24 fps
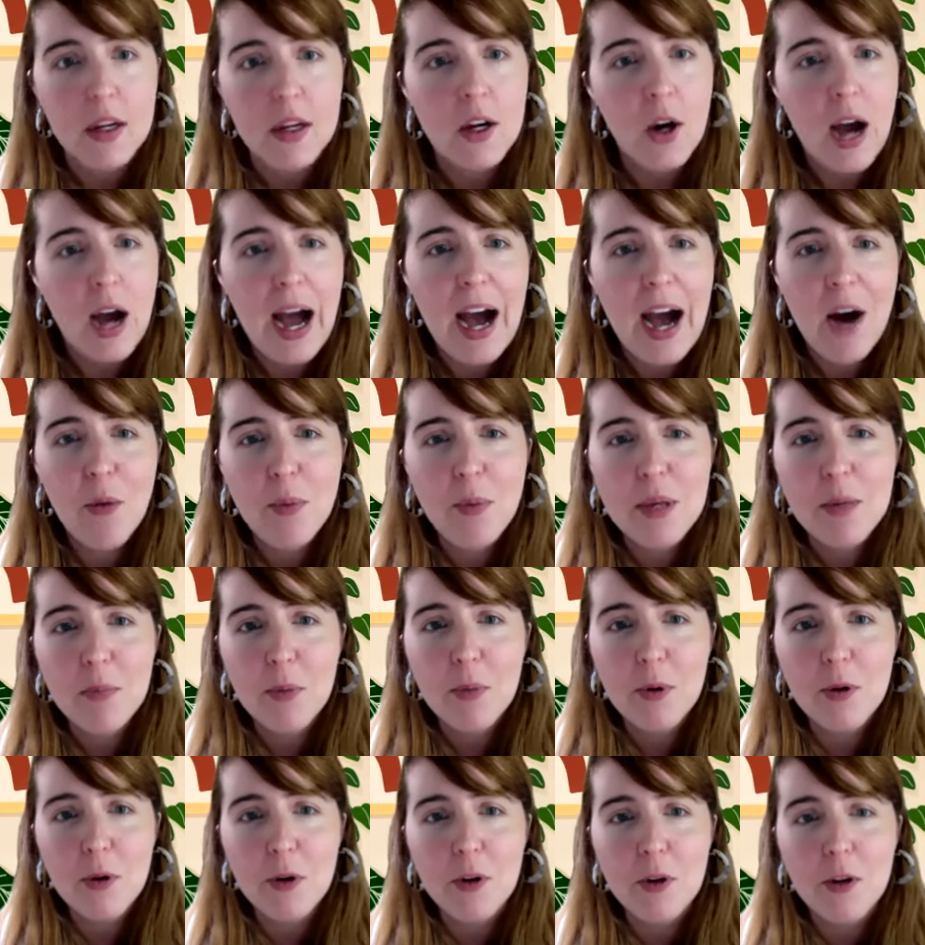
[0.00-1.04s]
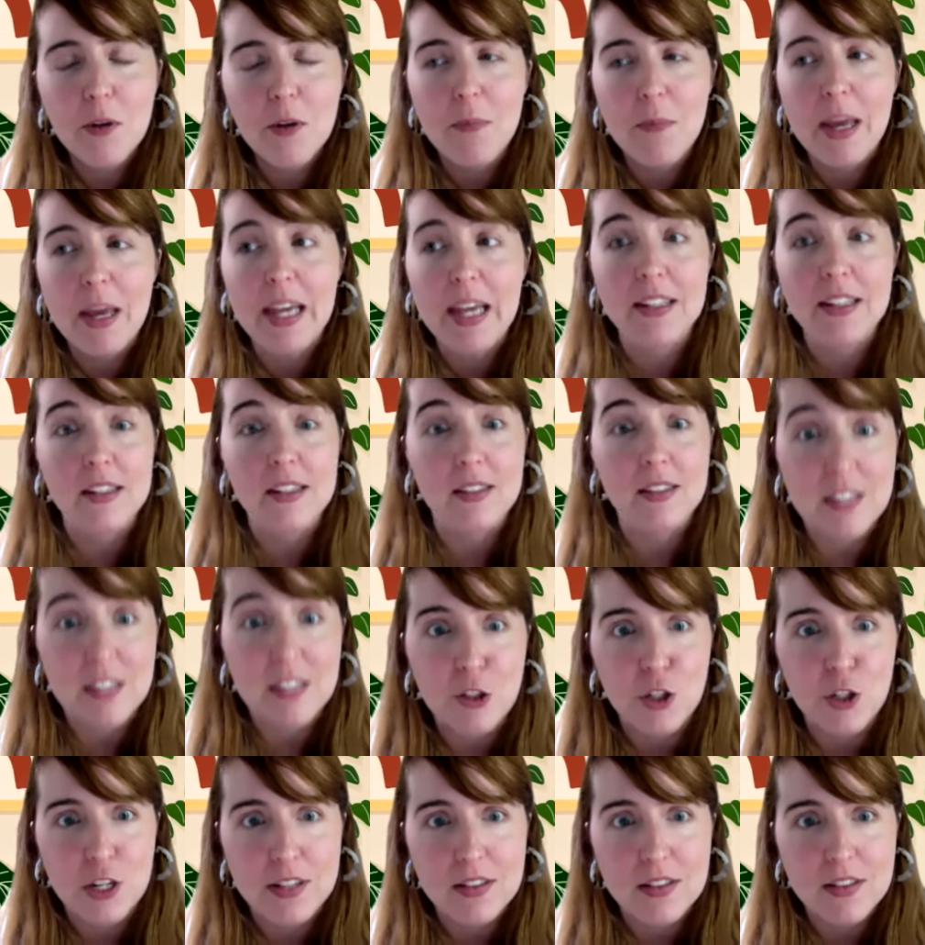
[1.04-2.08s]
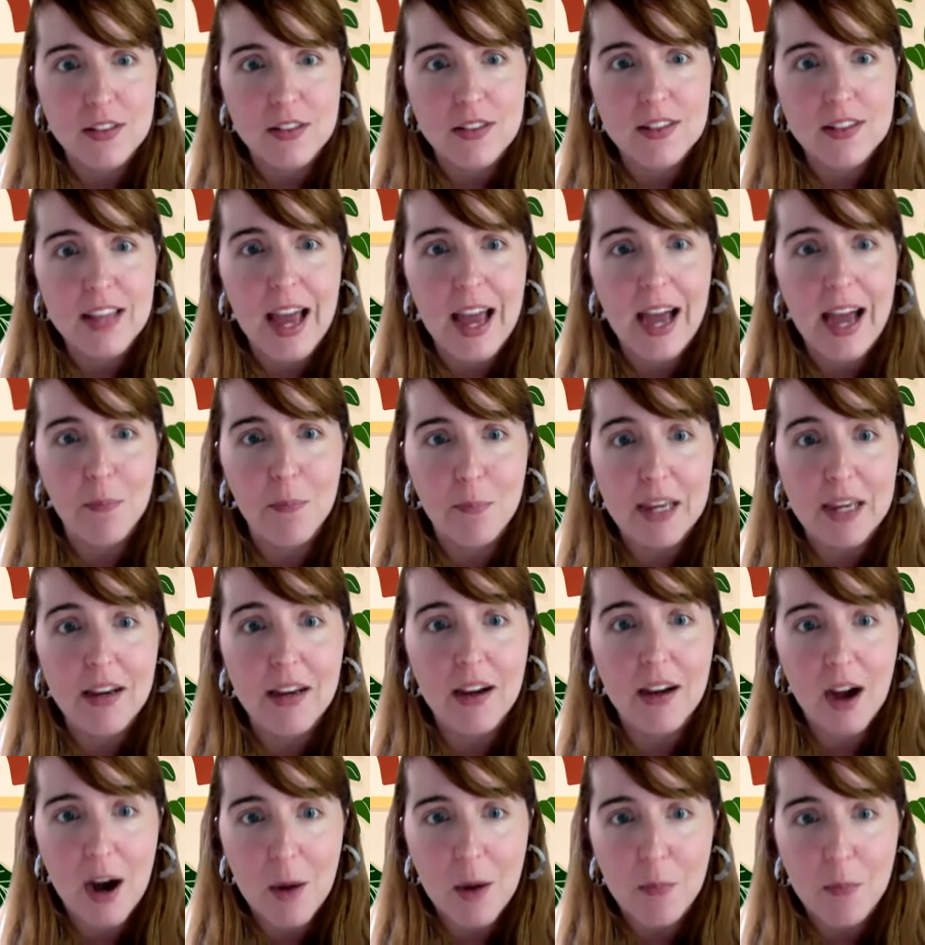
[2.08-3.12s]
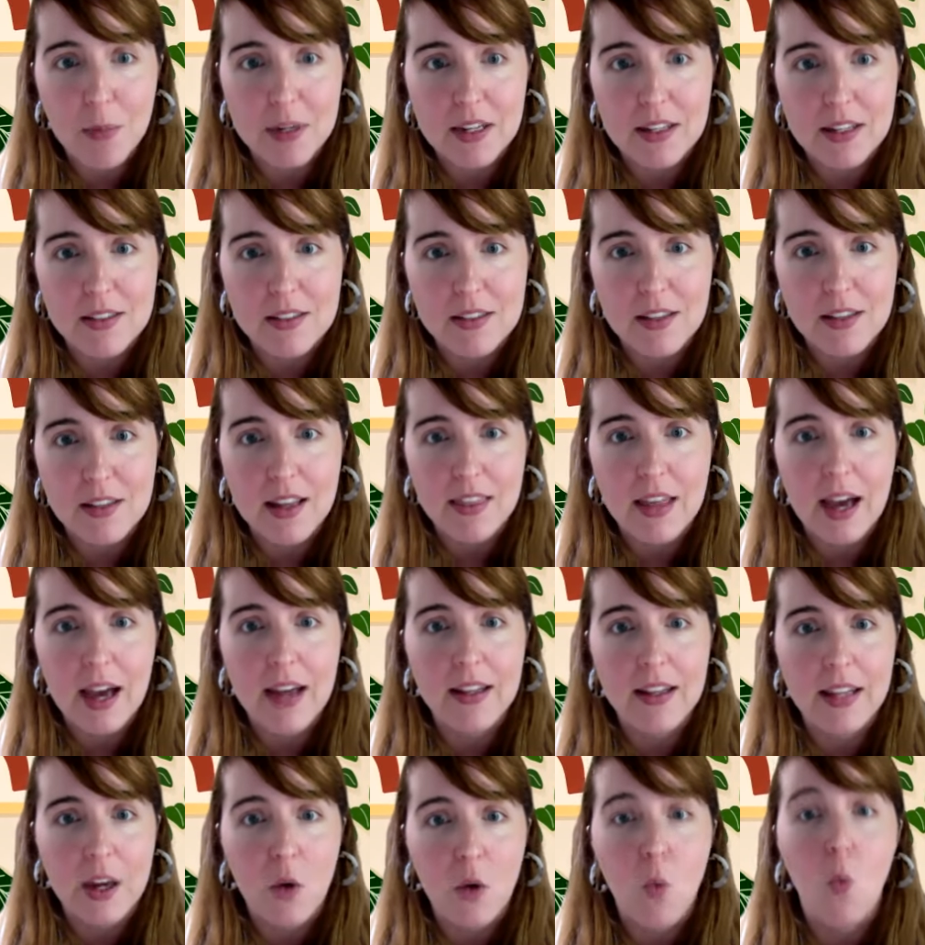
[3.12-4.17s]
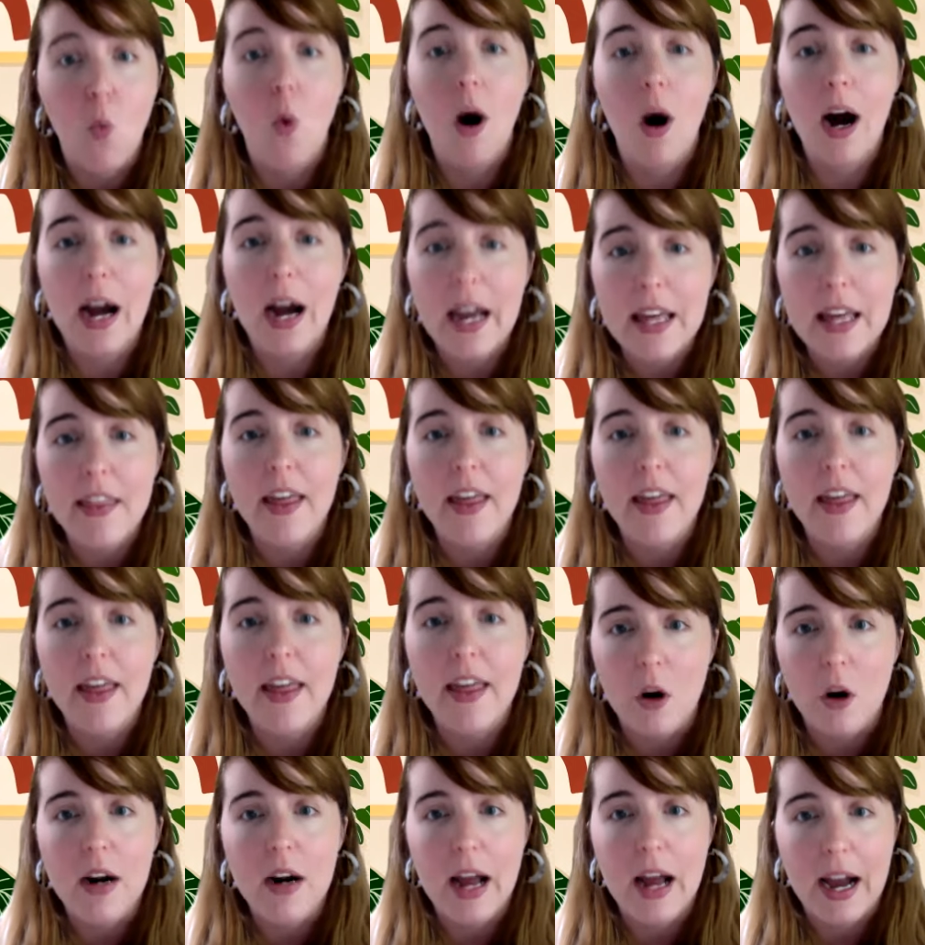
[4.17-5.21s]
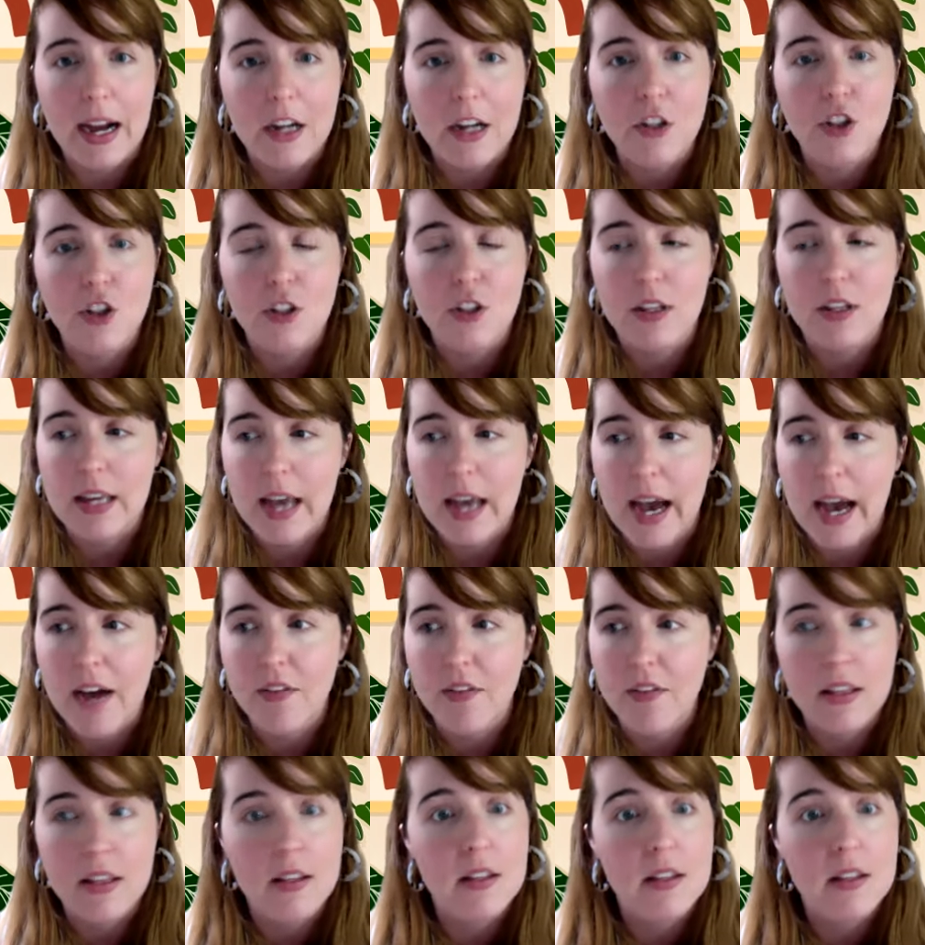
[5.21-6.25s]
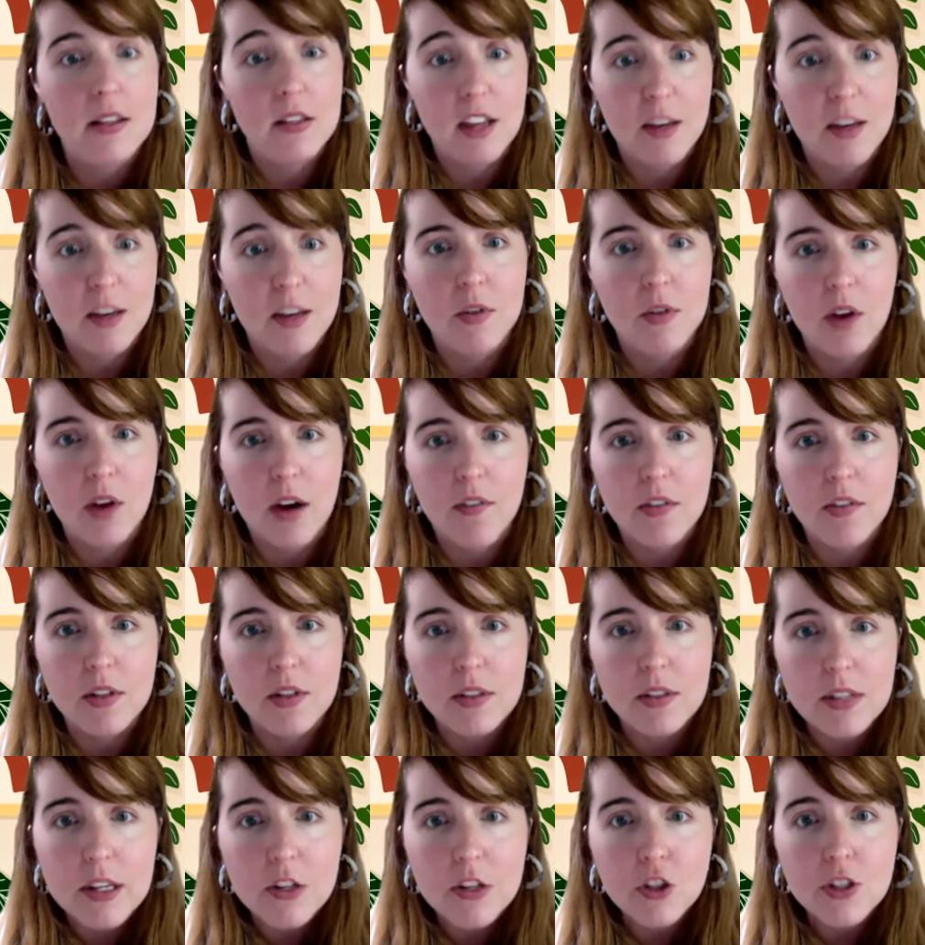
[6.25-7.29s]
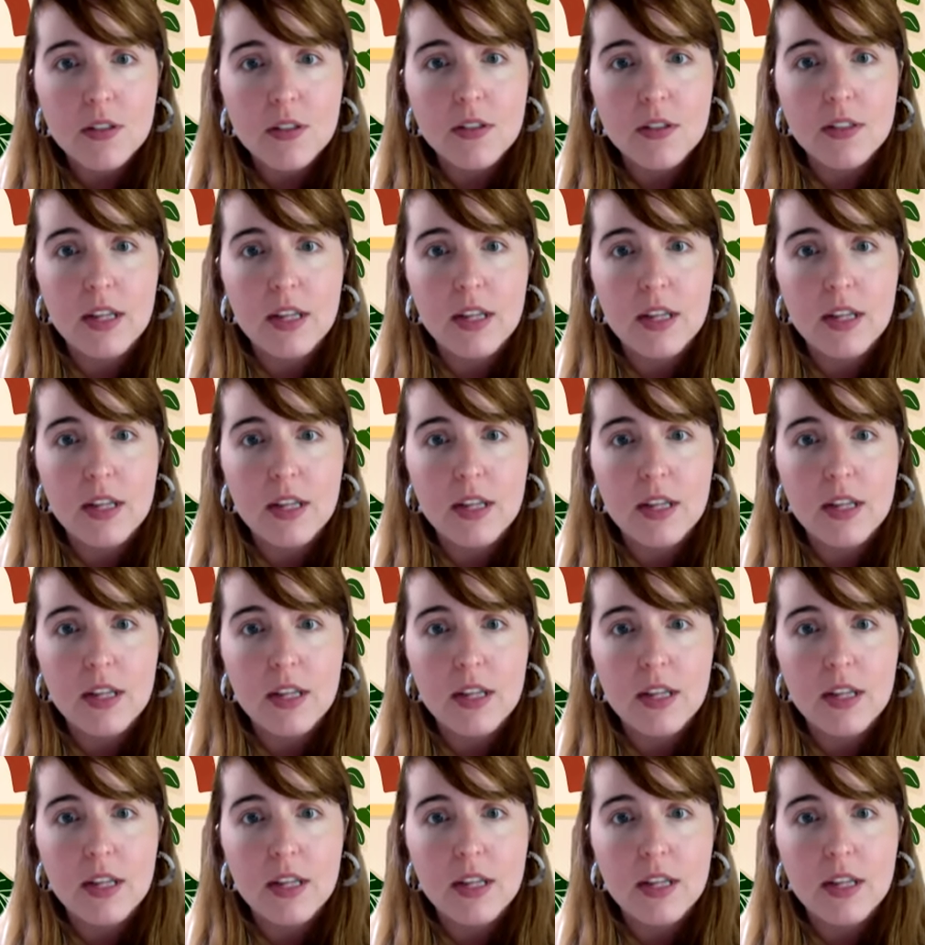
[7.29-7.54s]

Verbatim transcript: how people make decisions at big companies like that, and like why they weren't actually having these types of conversations.